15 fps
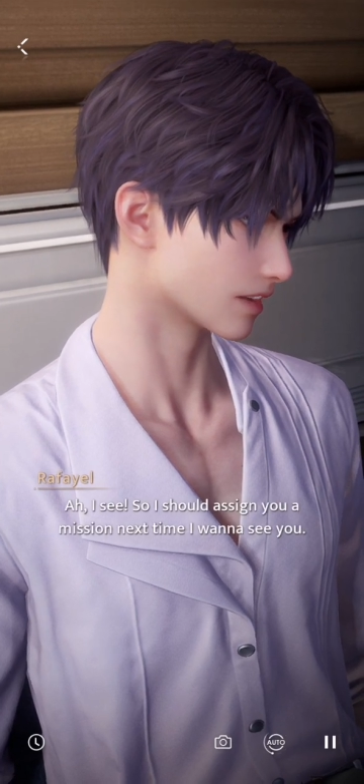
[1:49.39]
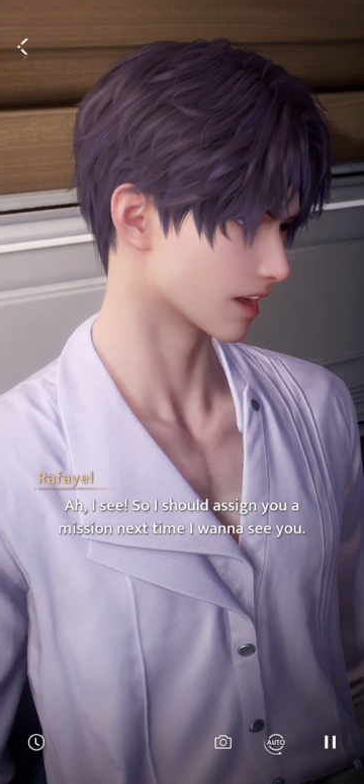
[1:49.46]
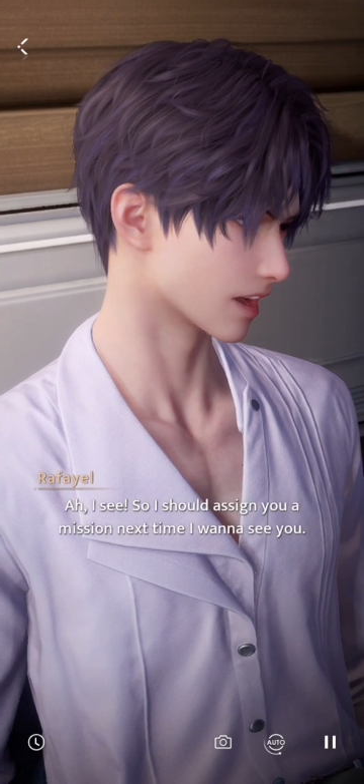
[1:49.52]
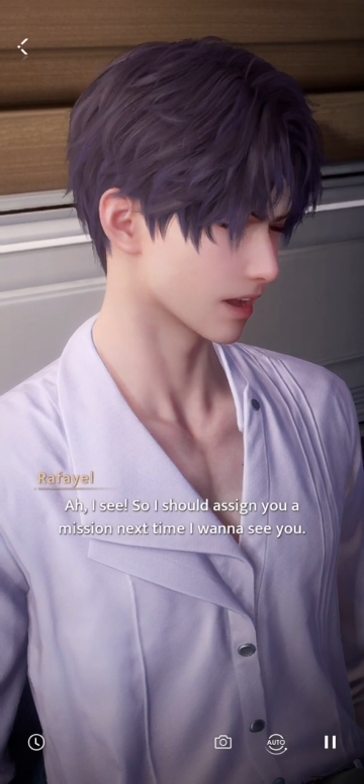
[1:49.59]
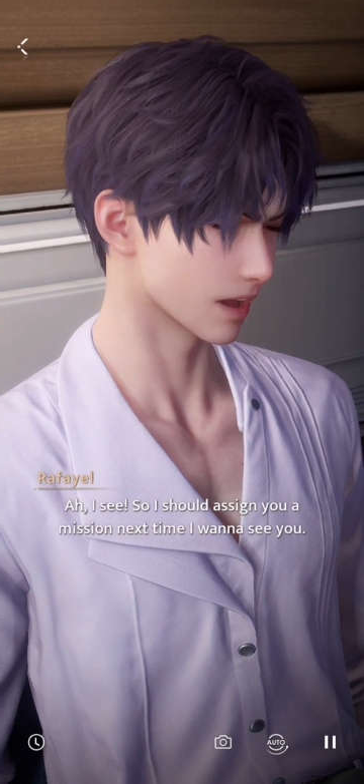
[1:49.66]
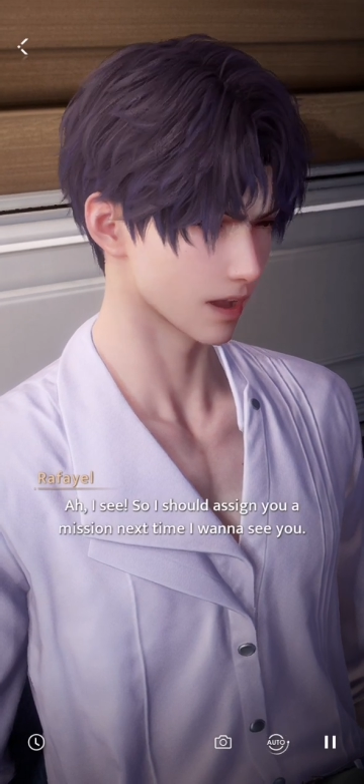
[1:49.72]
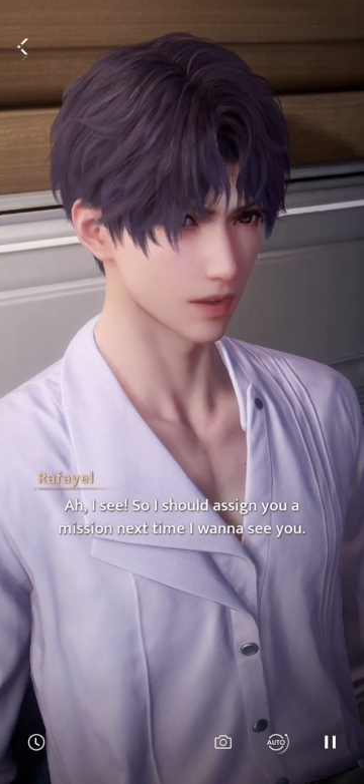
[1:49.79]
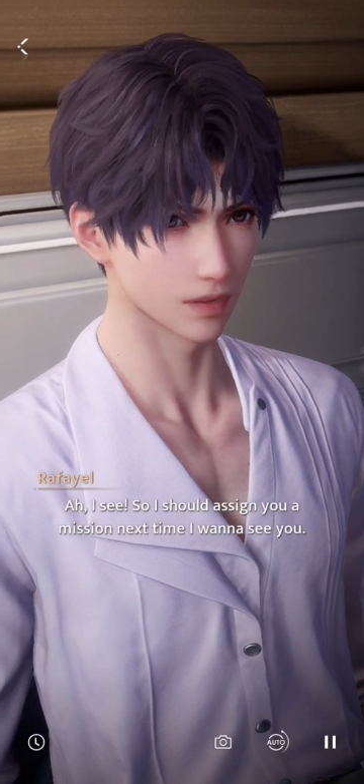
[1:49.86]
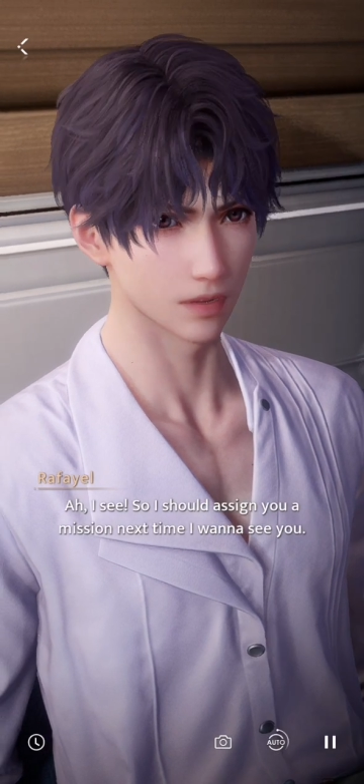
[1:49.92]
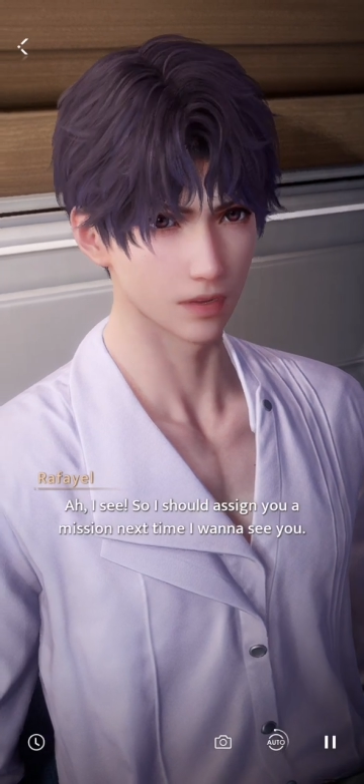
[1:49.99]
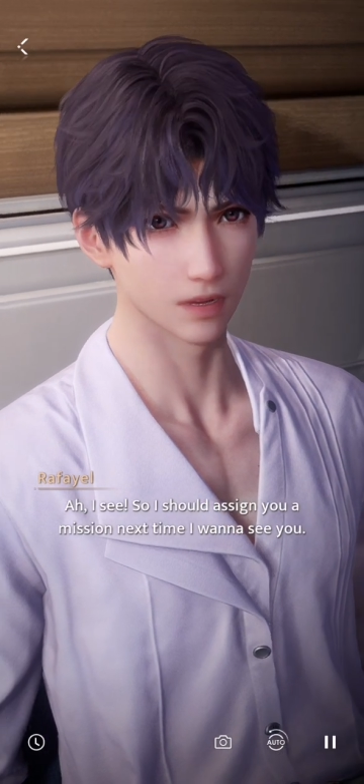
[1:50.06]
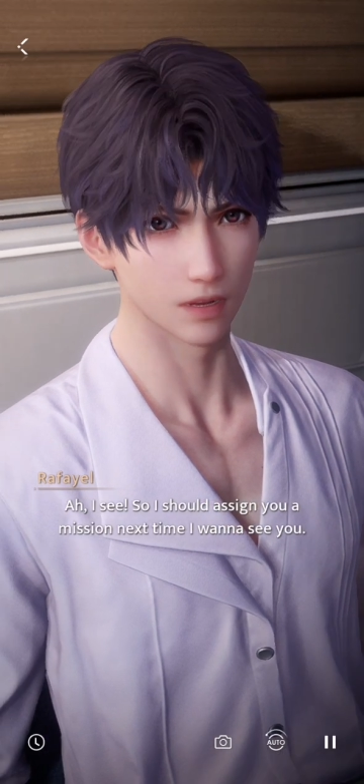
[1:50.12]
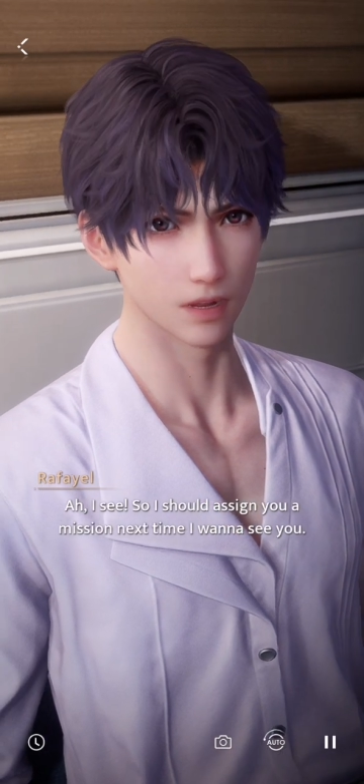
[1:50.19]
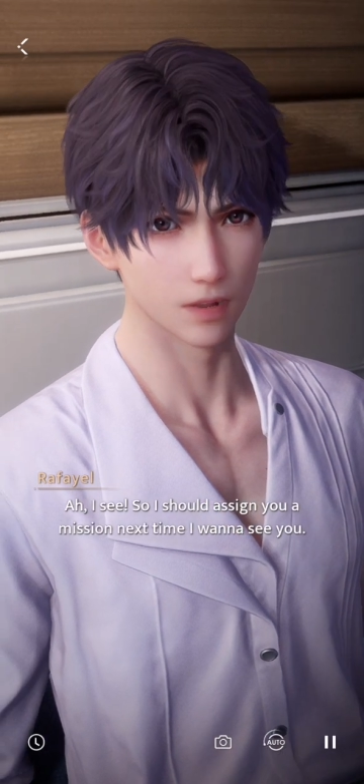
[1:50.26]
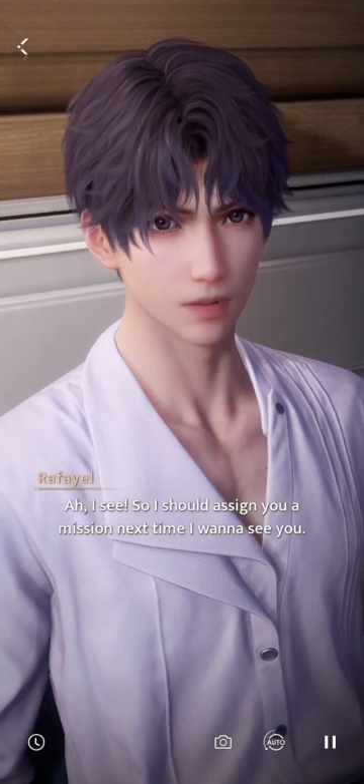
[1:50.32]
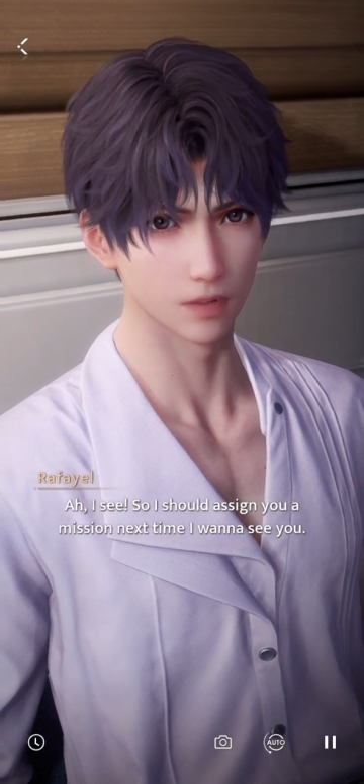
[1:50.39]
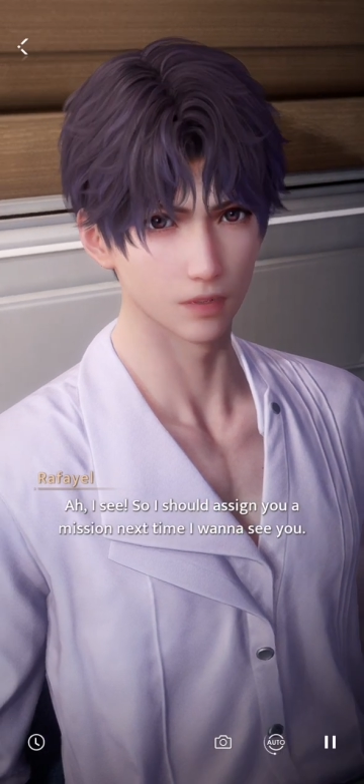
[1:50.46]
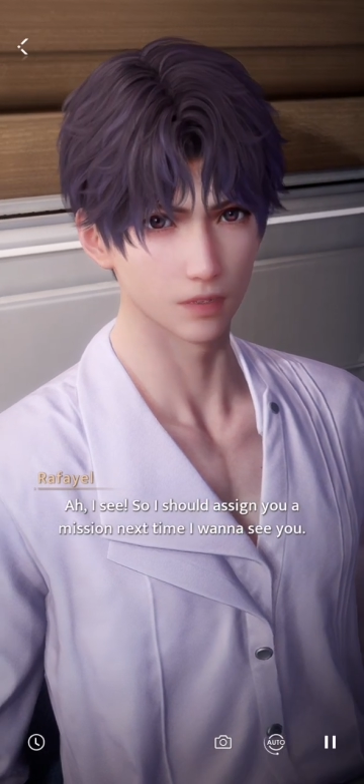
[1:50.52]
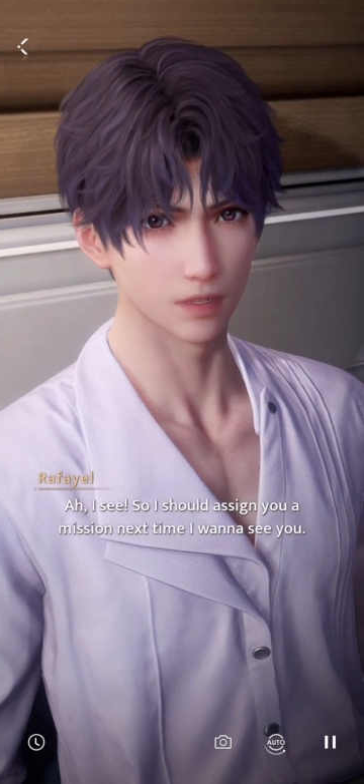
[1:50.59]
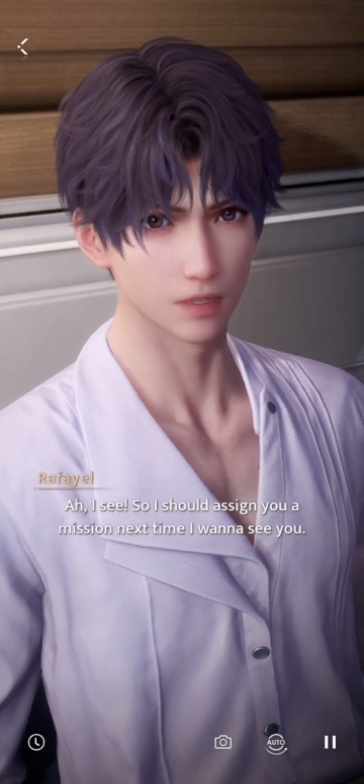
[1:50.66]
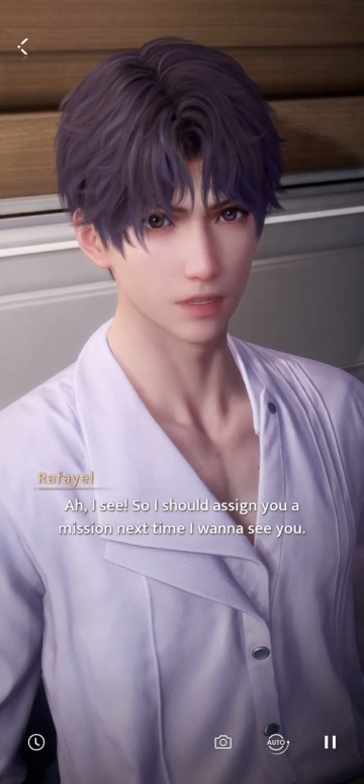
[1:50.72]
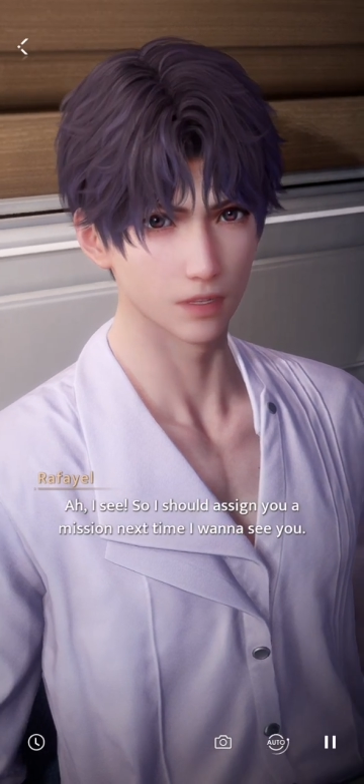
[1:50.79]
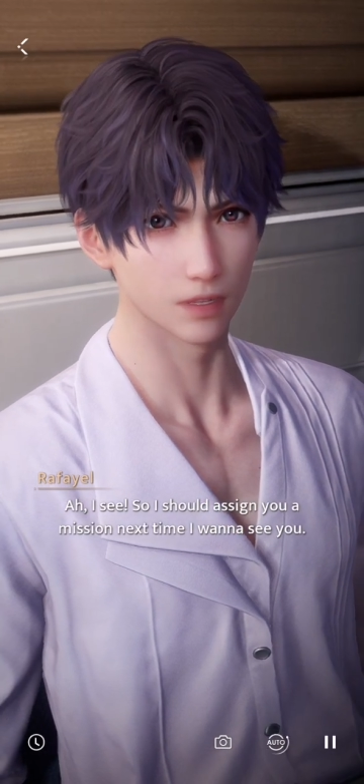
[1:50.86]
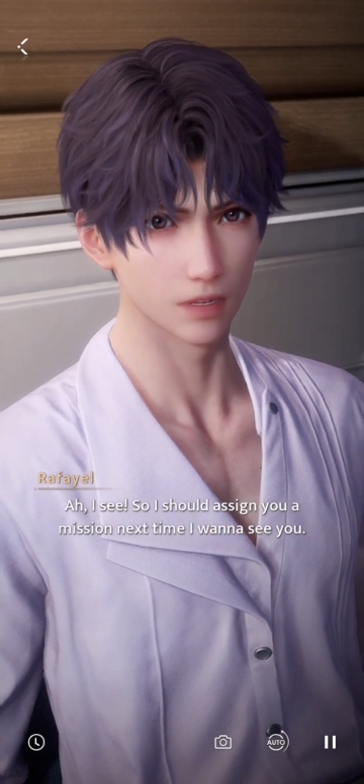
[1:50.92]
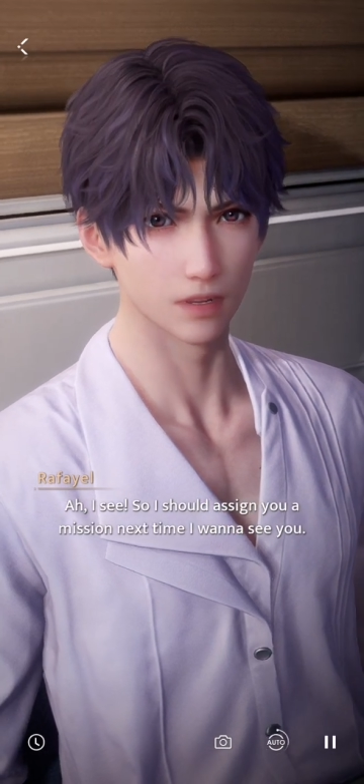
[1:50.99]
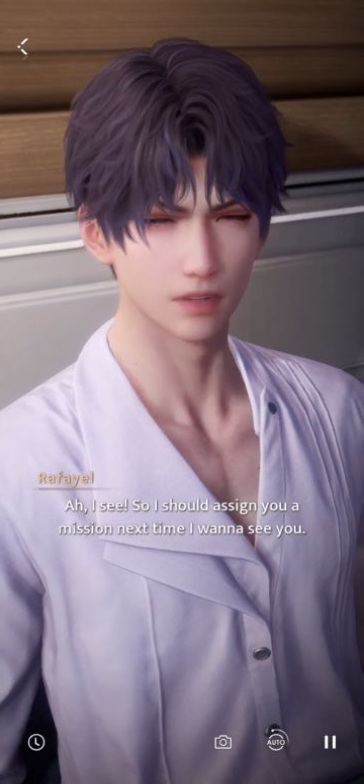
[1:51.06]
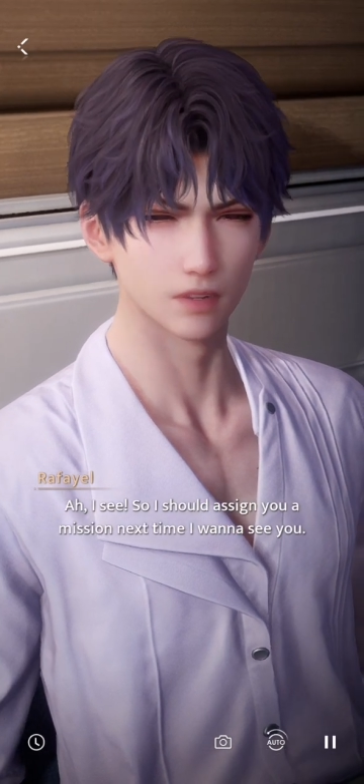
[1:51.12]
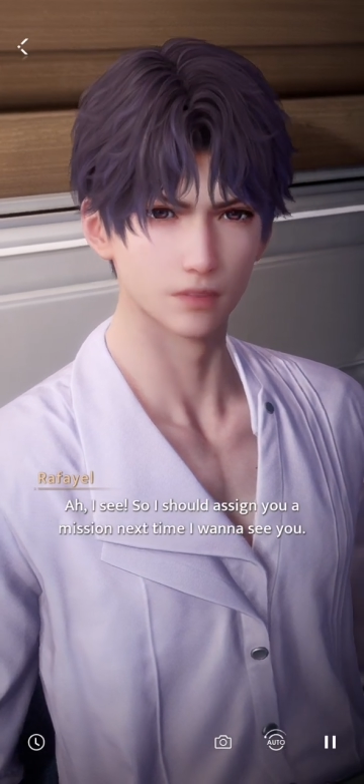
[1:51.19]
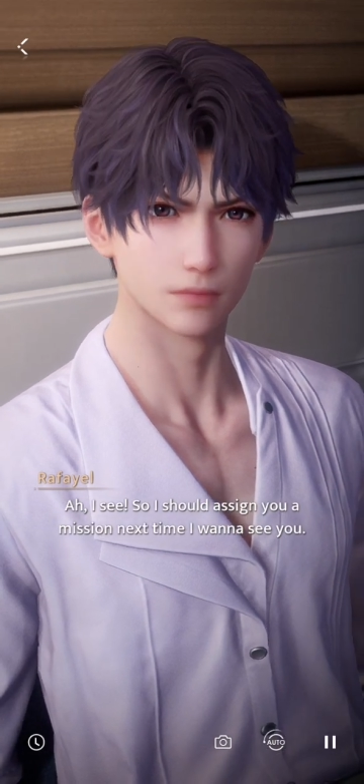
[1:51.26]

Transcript: Ah, I see. So I should assign